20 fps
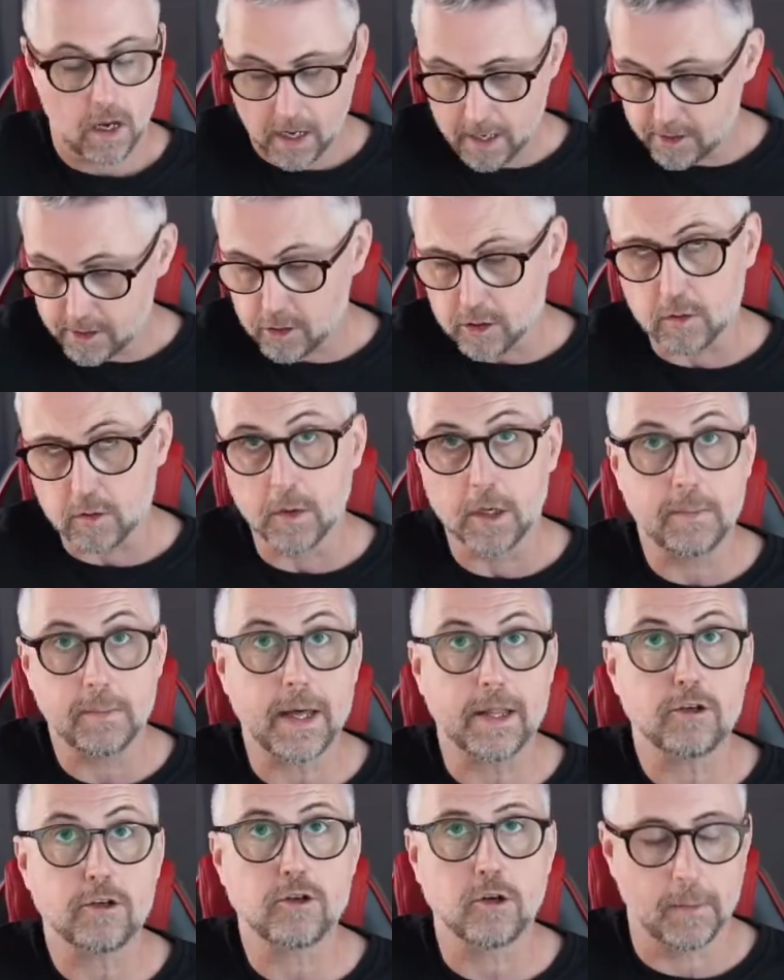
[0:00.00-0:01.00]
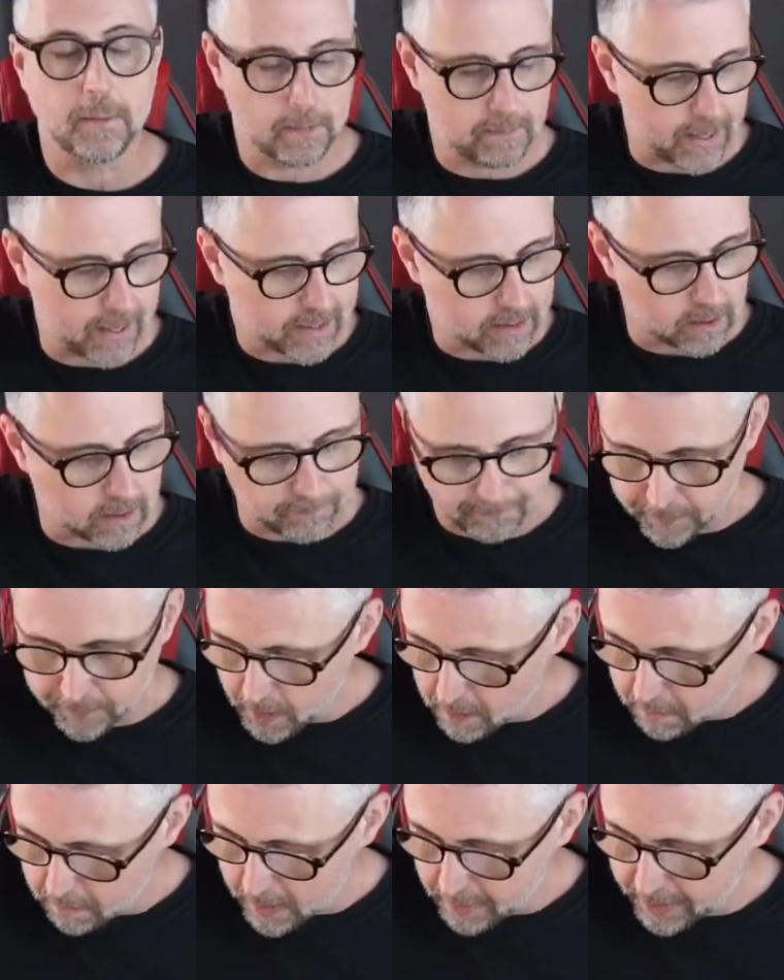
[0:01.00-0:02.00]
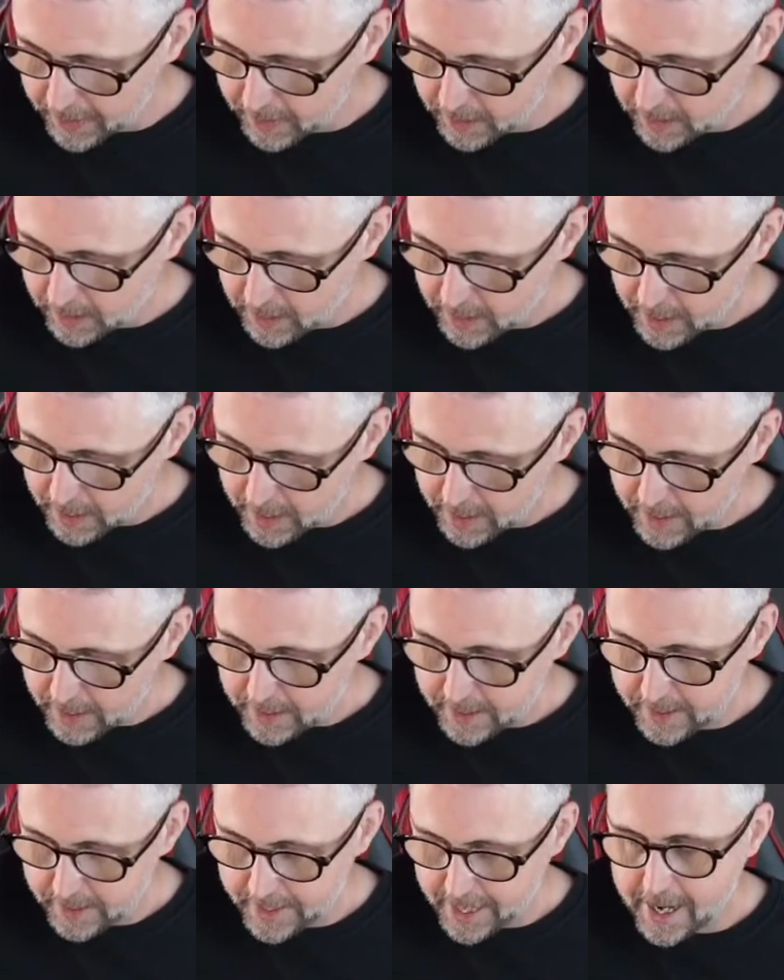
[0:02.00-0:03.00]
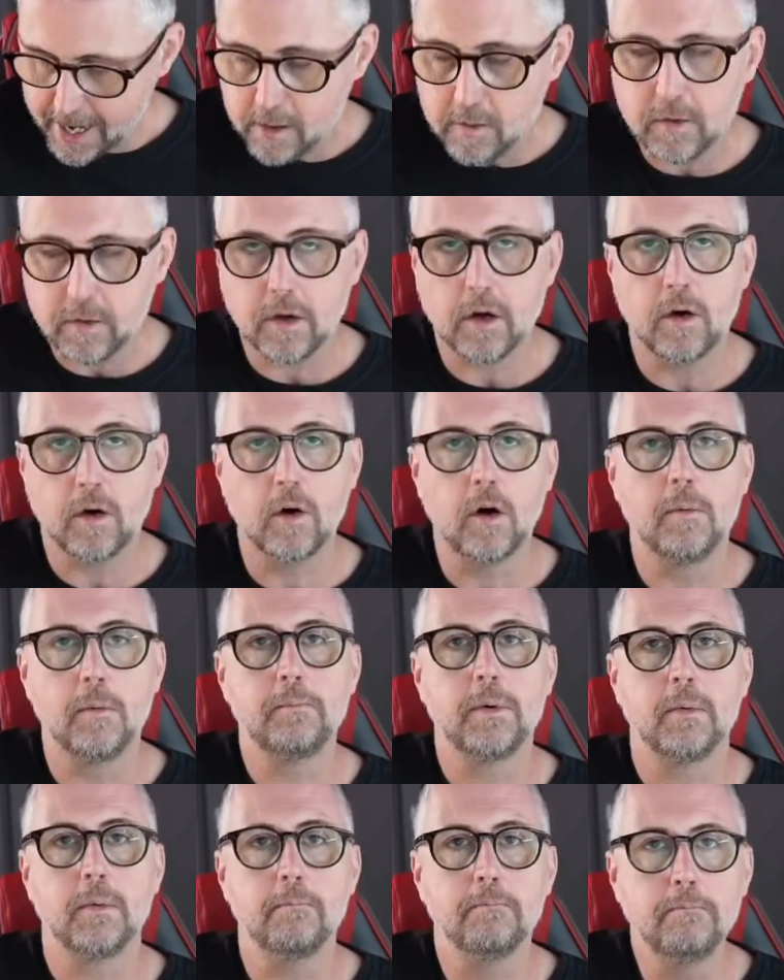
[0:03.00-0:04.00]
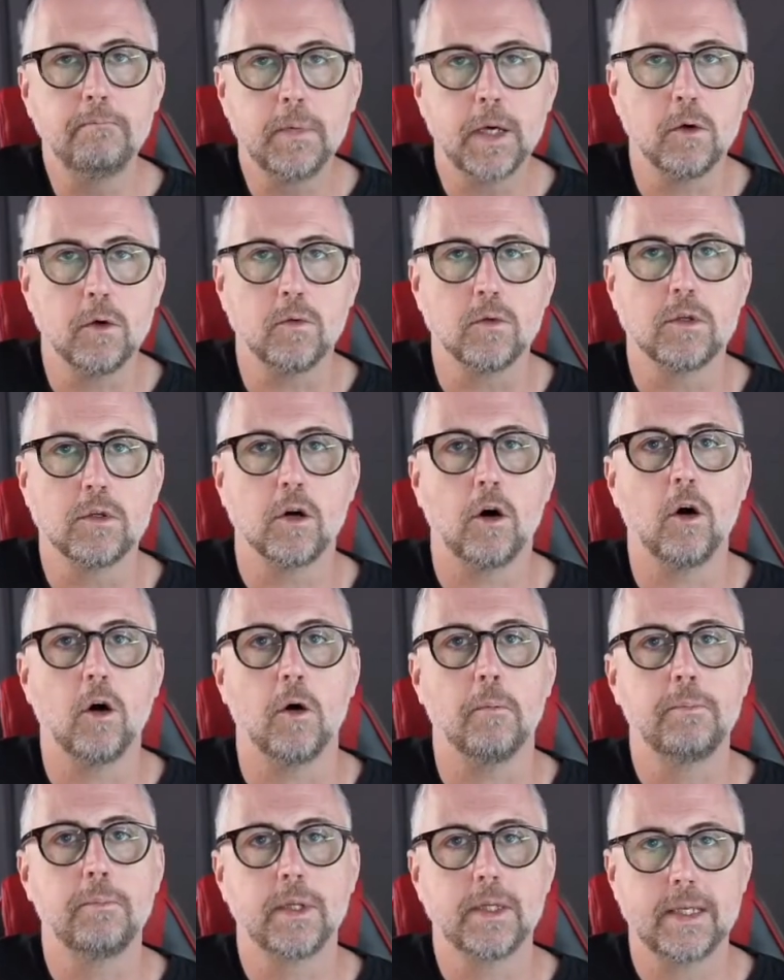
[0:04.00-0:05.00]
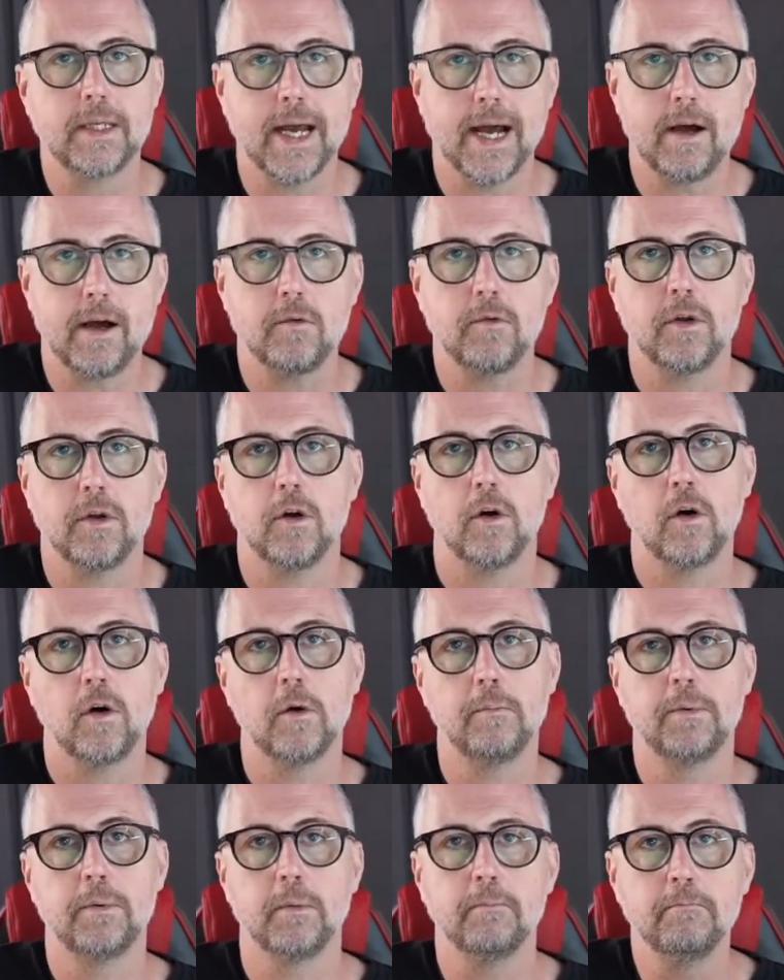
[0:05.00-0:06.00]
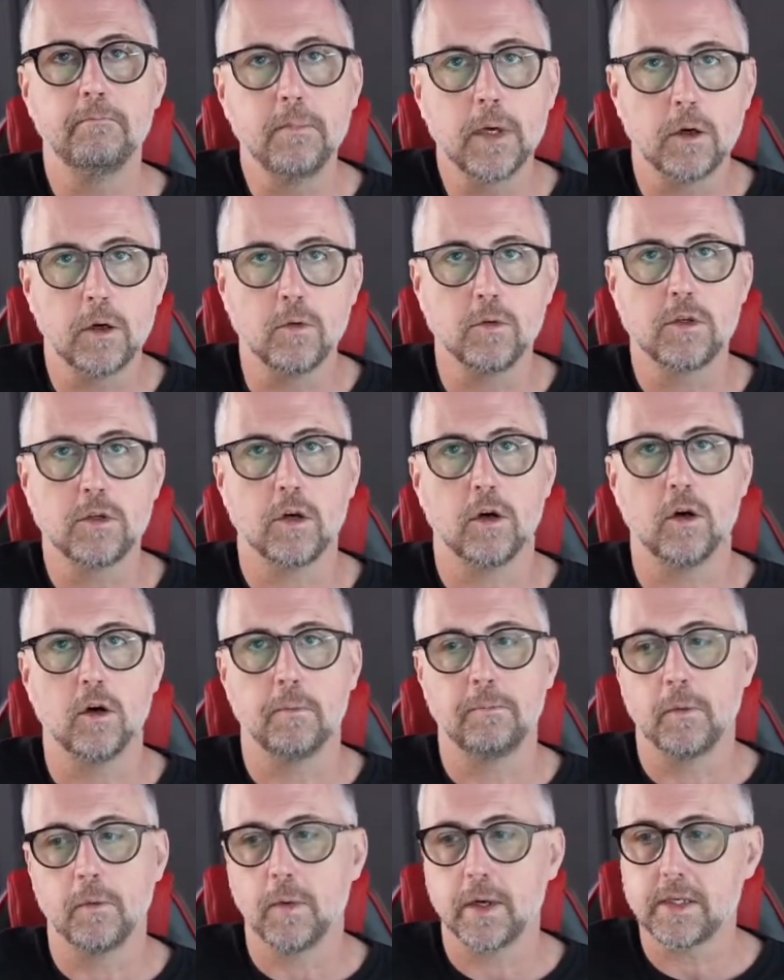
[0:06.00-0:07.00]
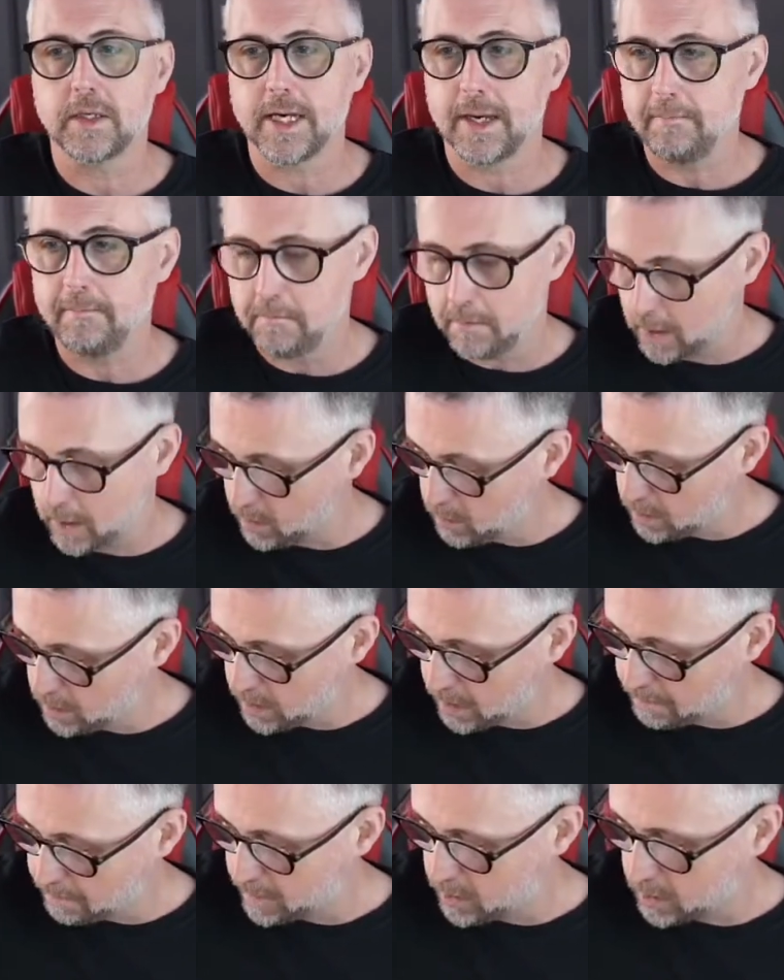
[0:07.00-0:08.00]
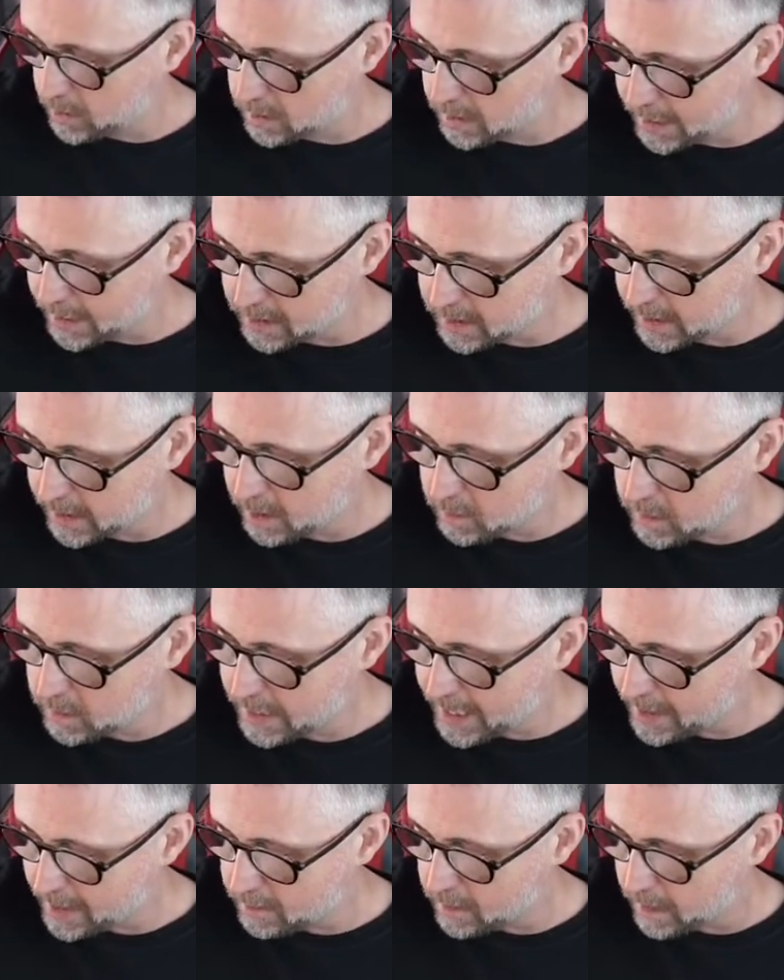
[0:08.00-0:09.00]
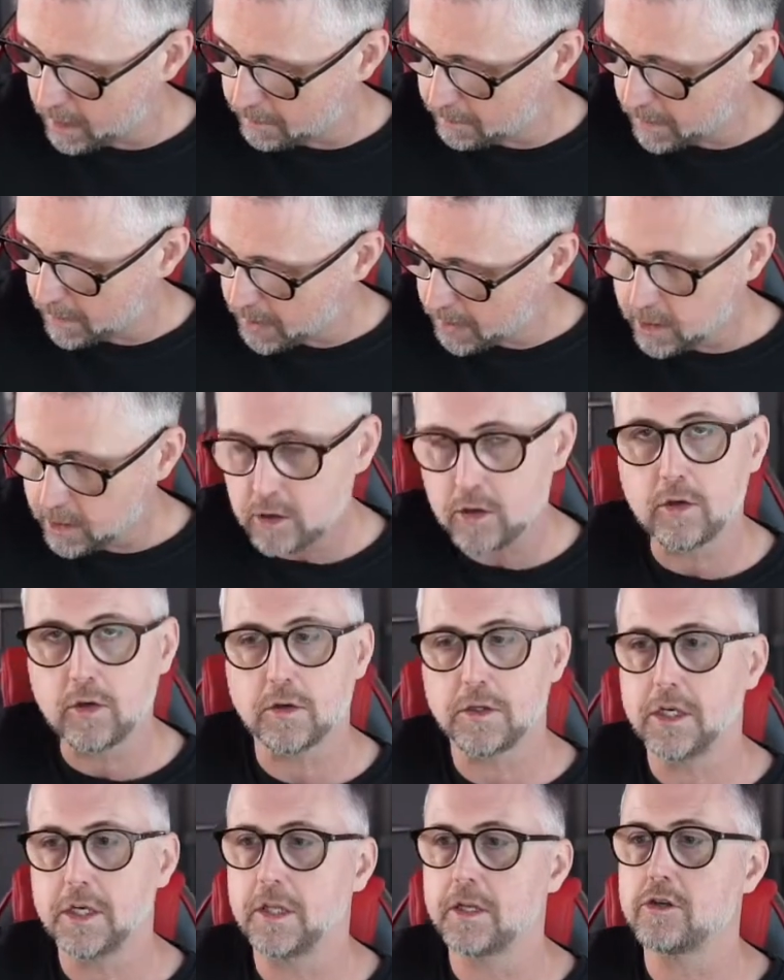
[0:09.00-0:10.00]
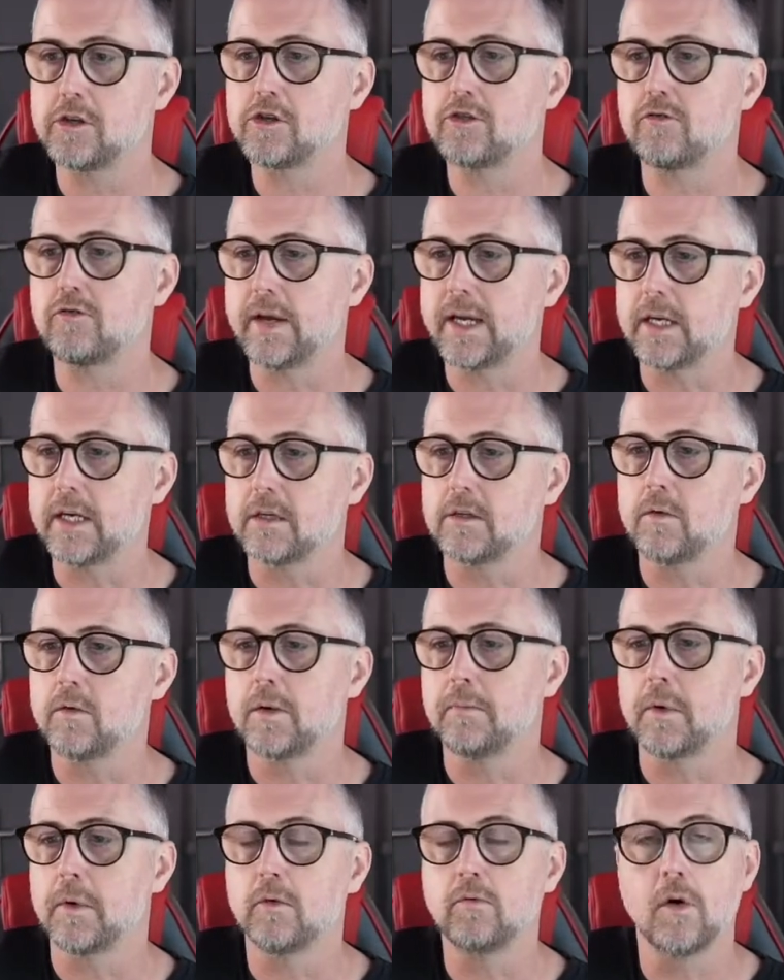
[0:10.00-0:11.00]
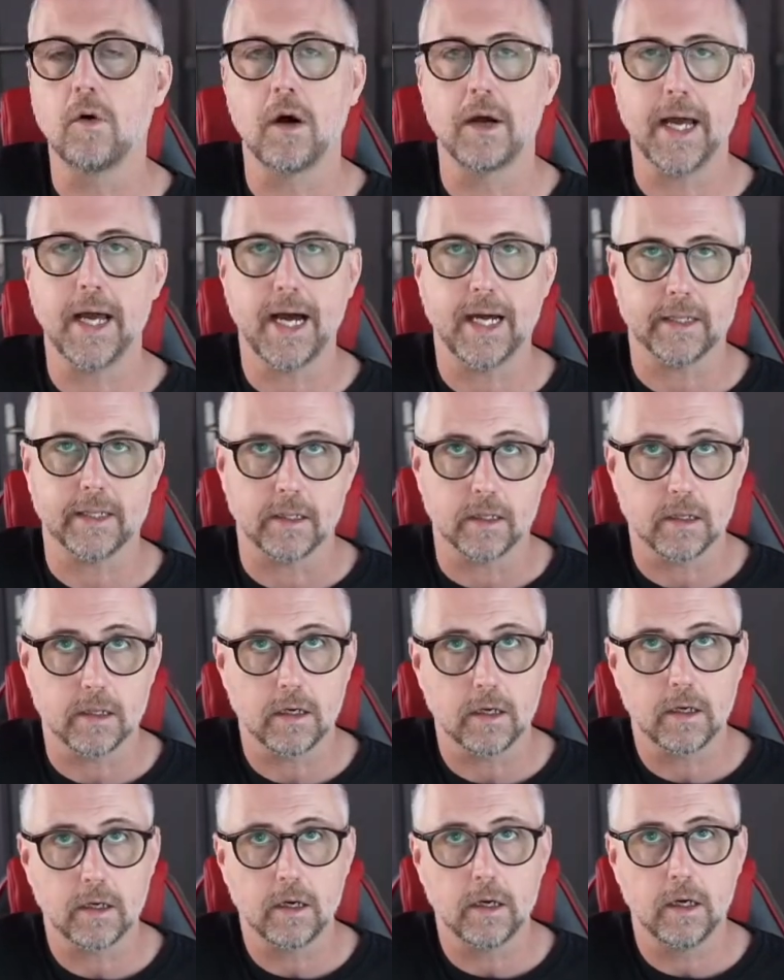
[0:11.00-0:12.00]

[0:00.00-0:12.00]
Just a word about the strumming pattern. I'm going down, up, mute, up, down, up, mute, up. And when I say mute, I'm just, as I go down, I'm touching the strings with my right hand.